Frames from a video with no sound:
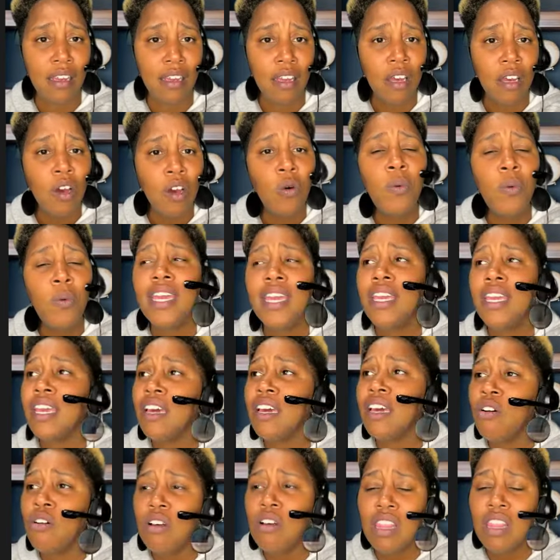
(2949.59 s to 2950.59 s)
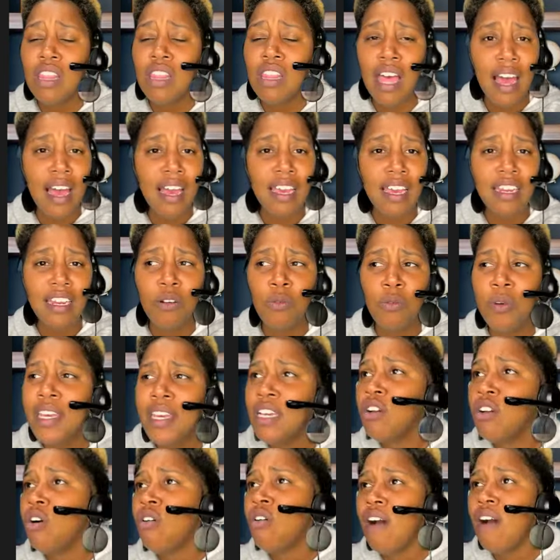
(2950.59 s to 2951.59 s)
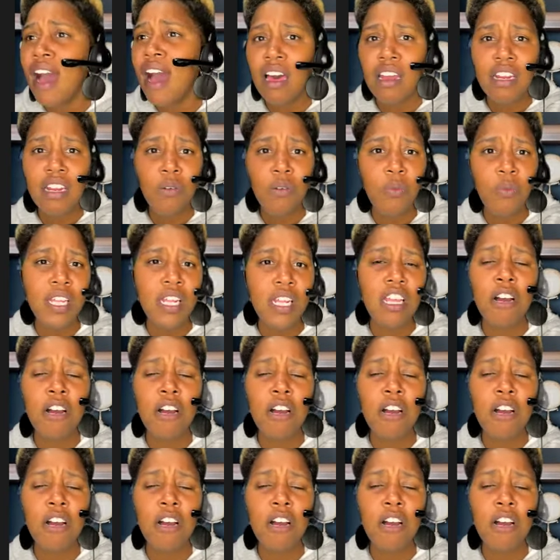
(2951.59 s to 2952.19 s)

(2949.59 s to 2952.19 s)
We get online and we go out and we look